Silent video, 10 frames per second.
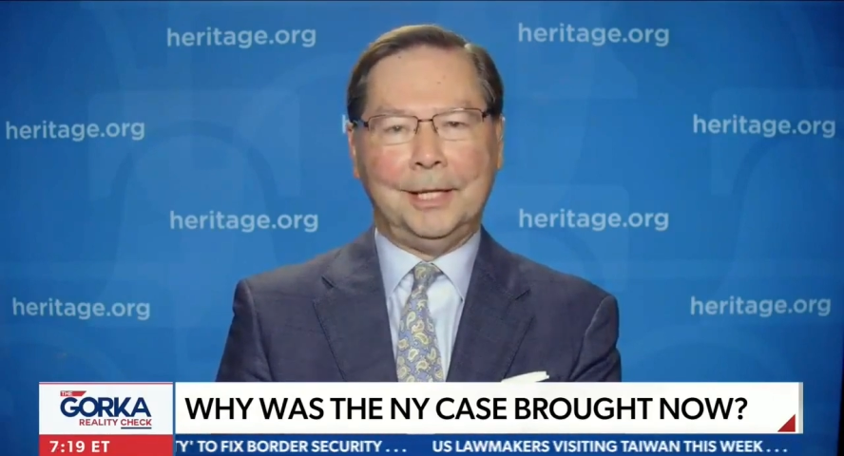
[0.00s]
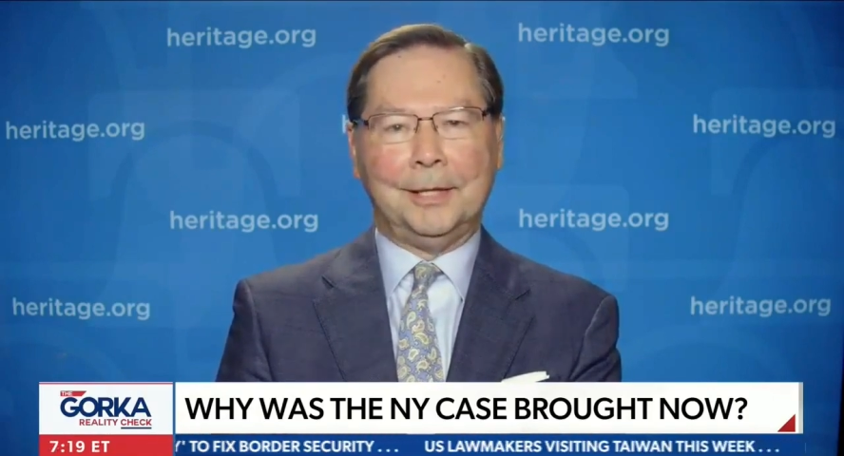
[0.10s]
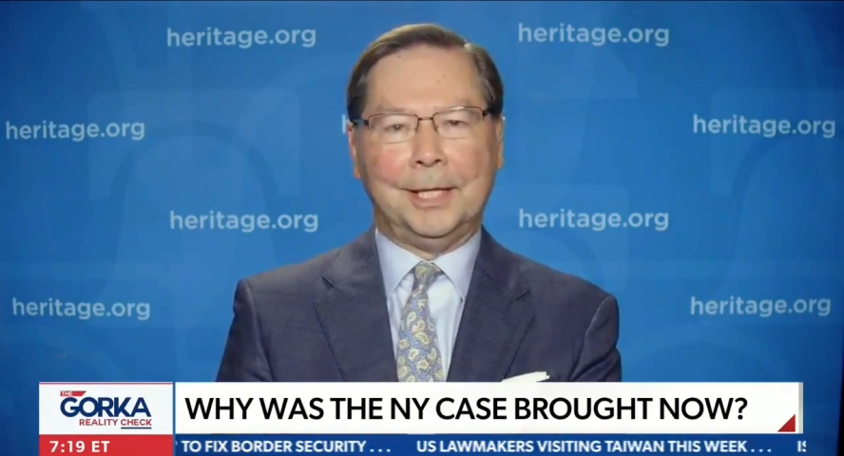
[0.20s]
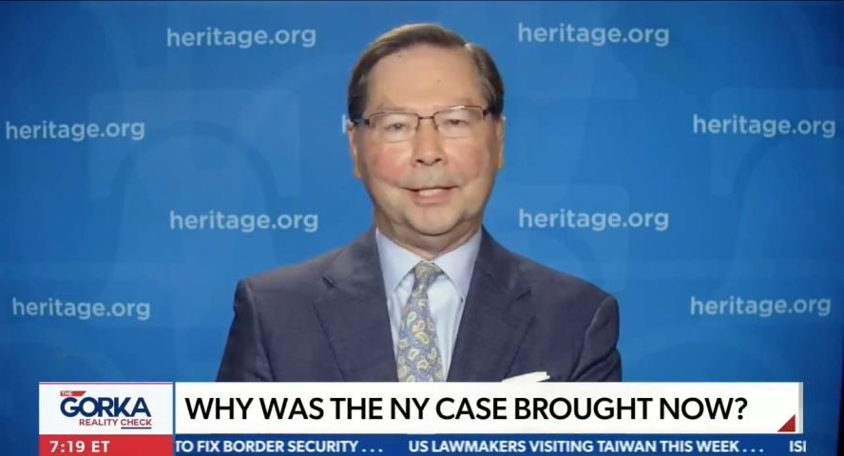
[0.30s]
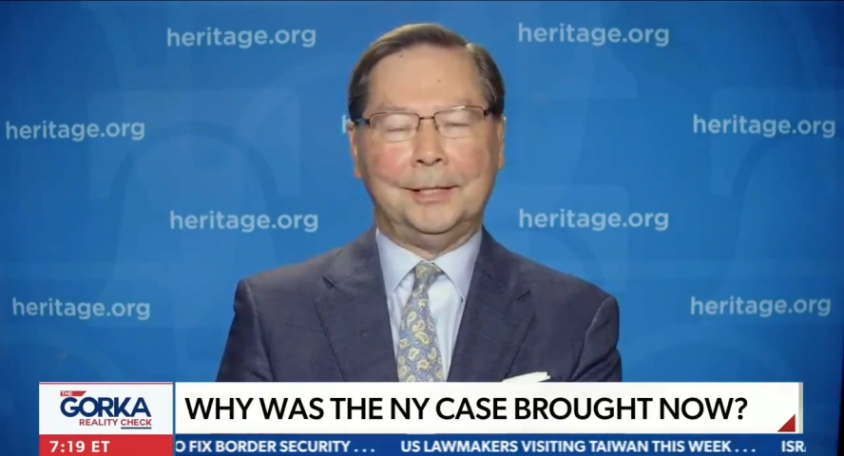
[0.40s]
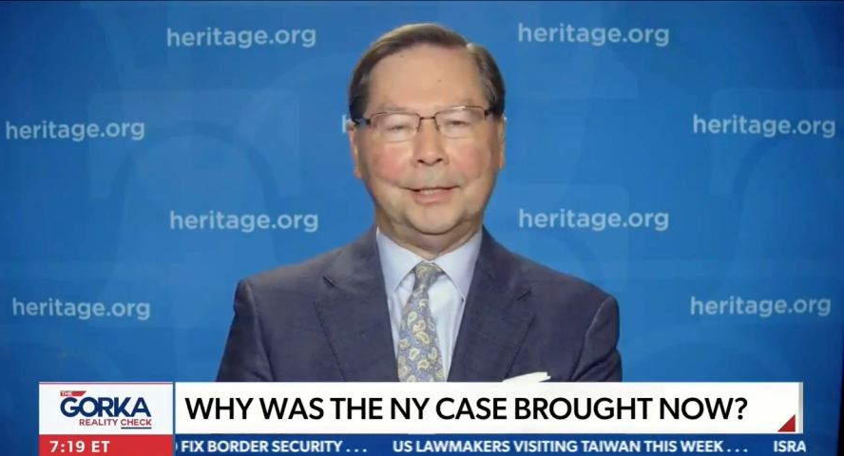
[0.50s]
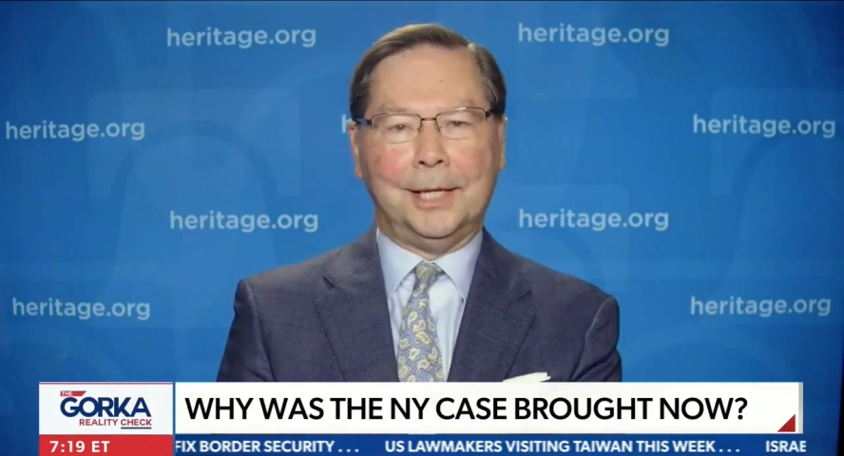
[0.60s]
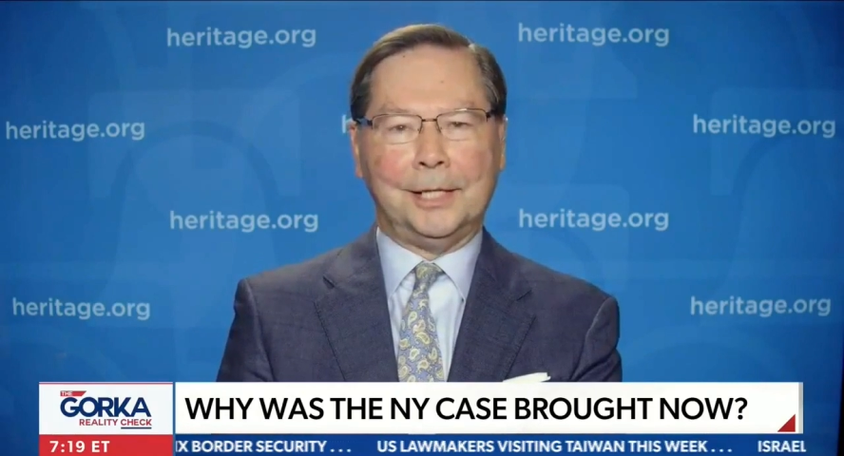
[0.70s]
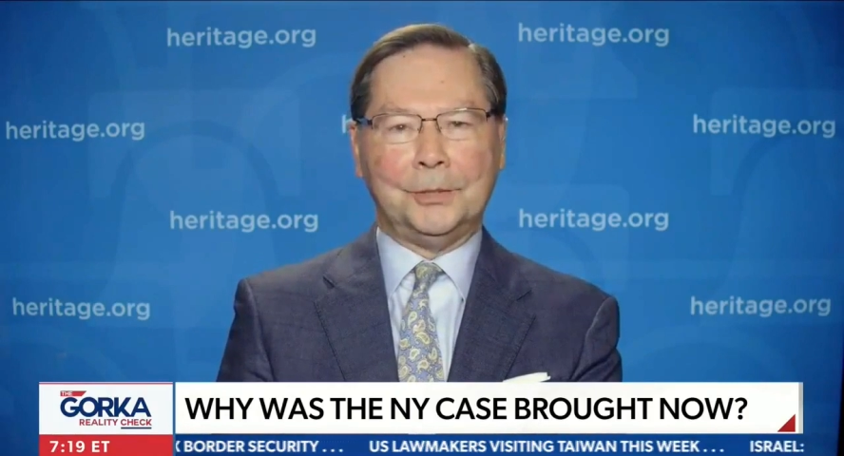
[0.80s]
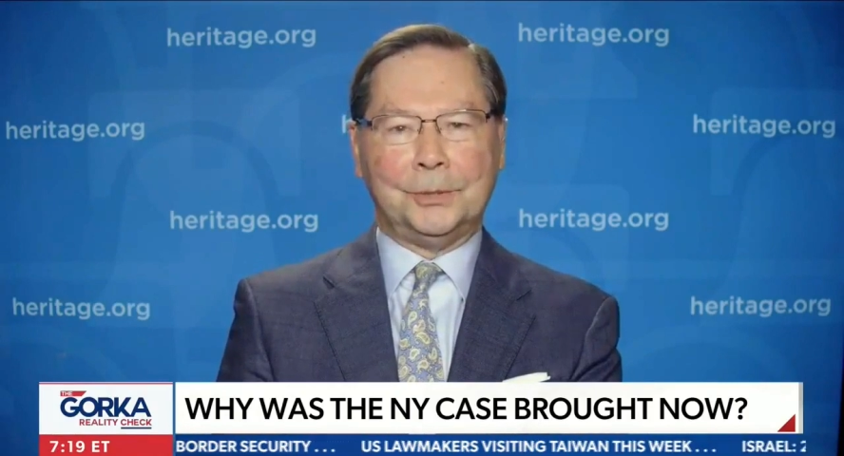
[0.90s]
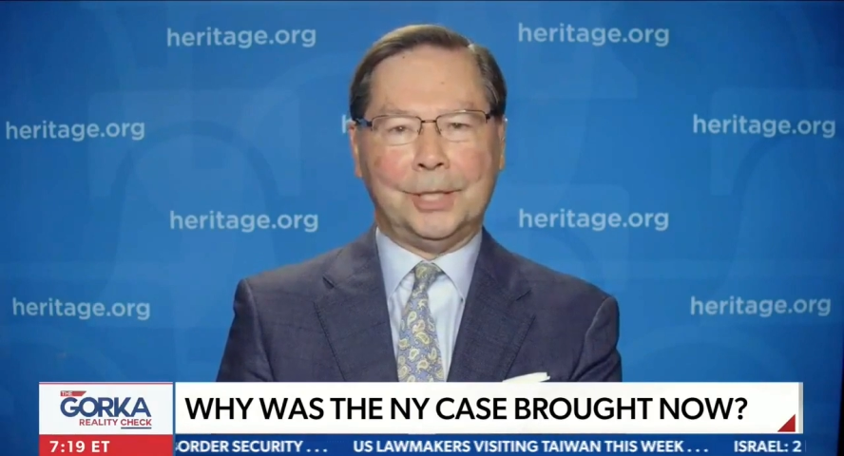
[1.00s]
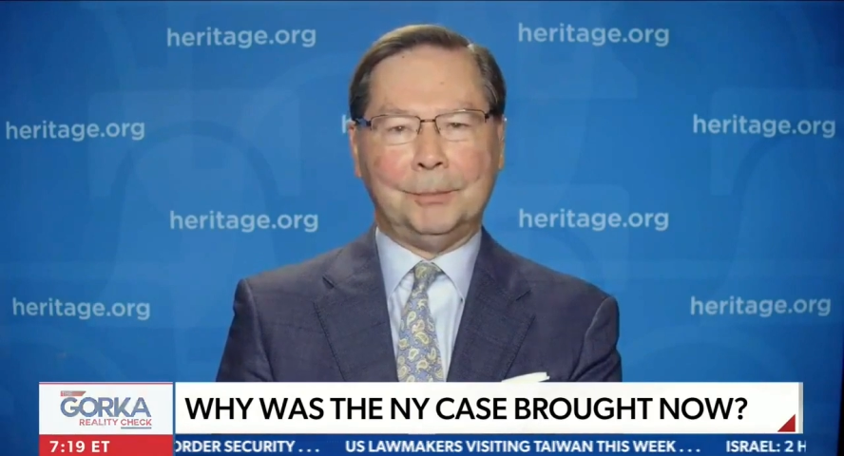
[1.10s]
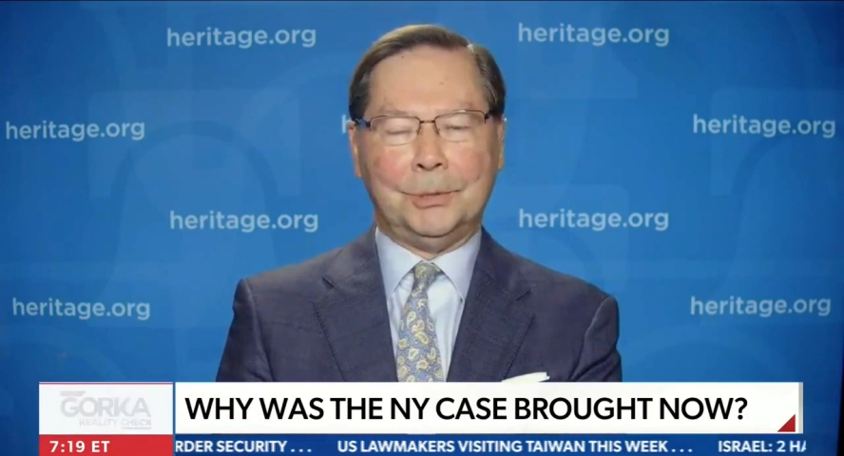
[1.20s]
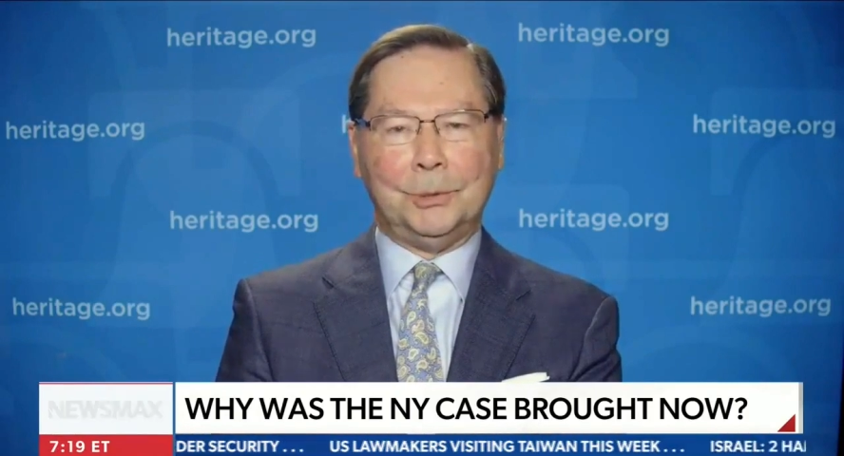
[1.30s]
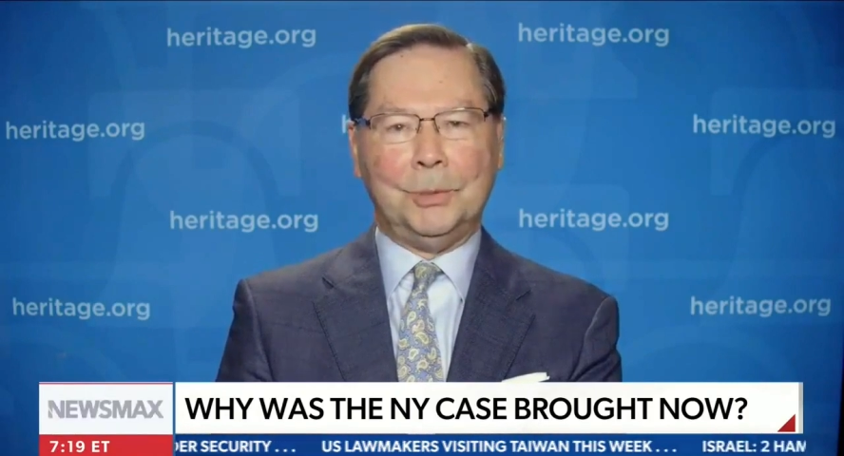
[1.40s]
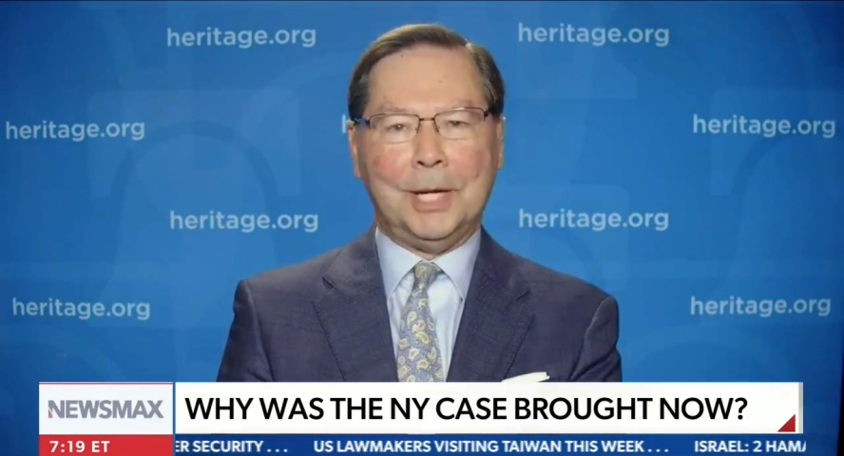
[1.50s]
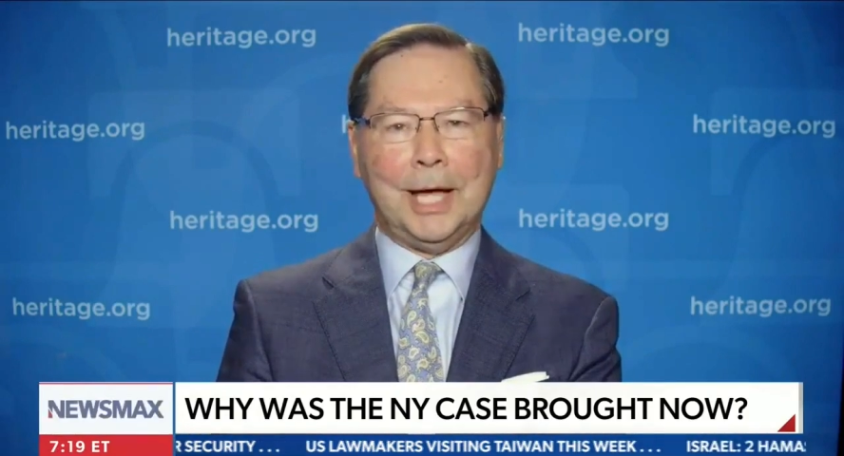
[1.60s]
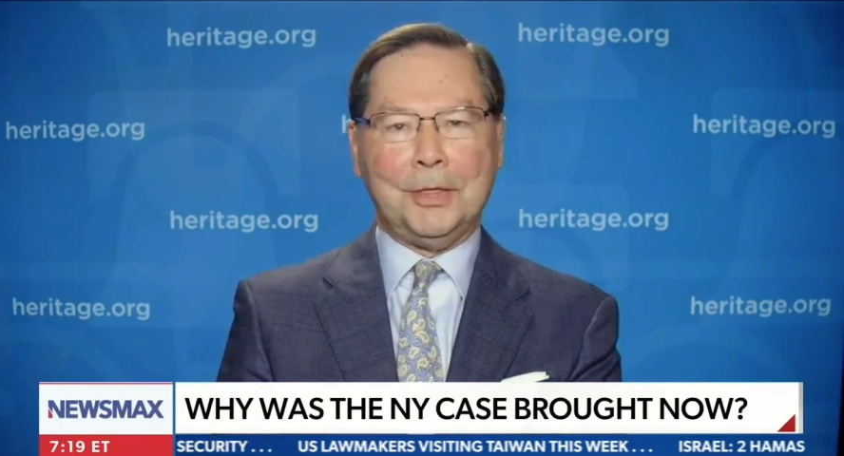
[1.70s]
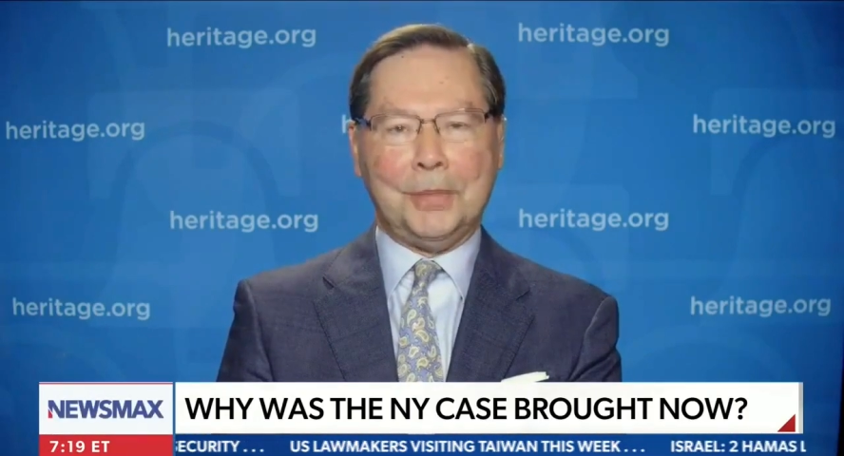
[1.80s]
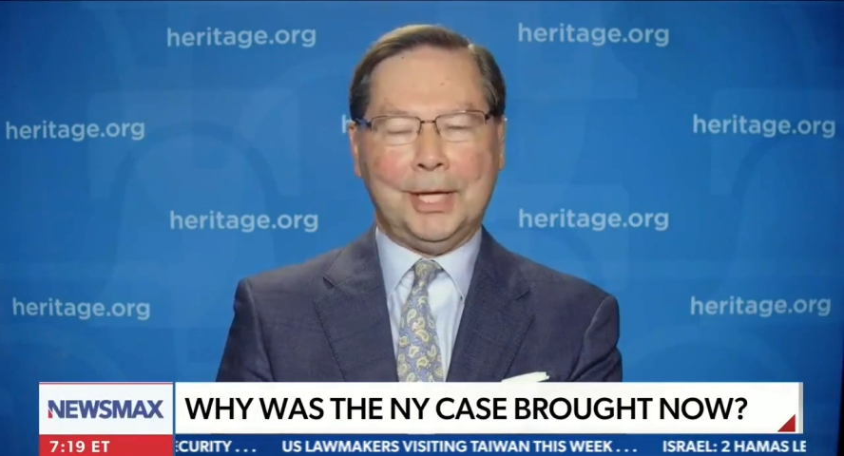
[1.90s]
that Donald Trump knew
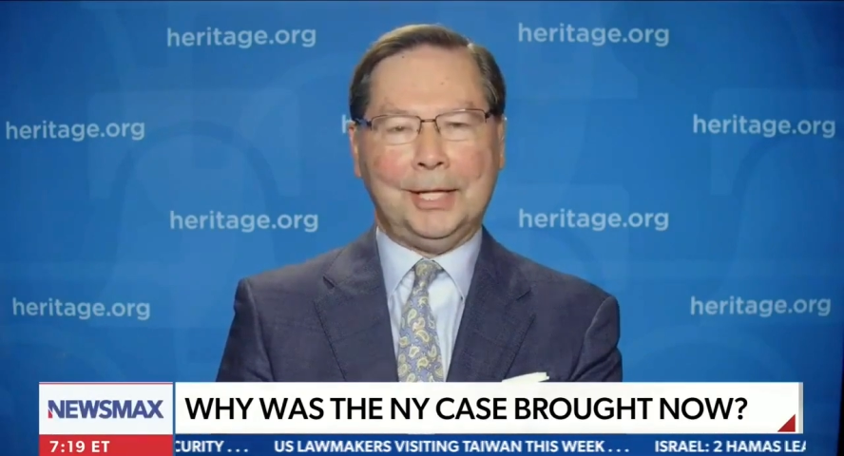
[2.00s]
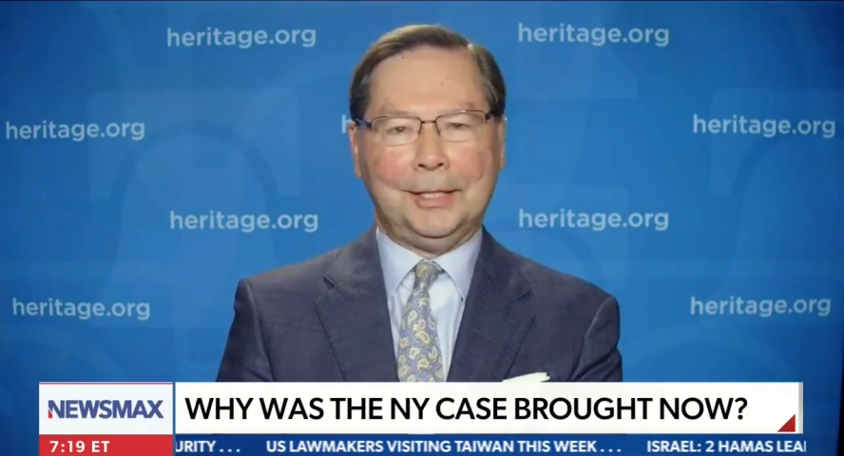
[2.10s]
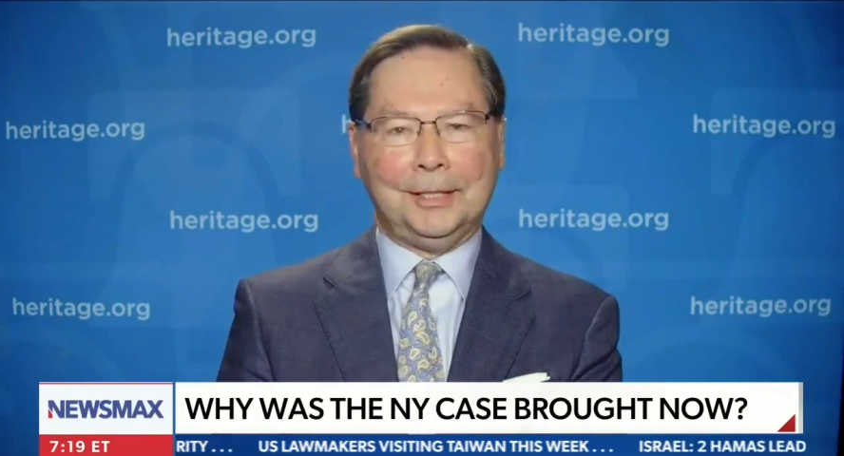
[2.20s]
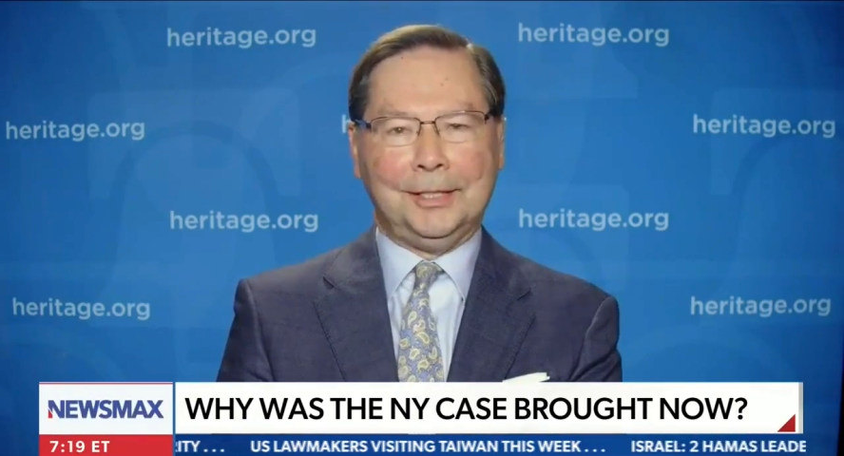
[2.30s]
nothing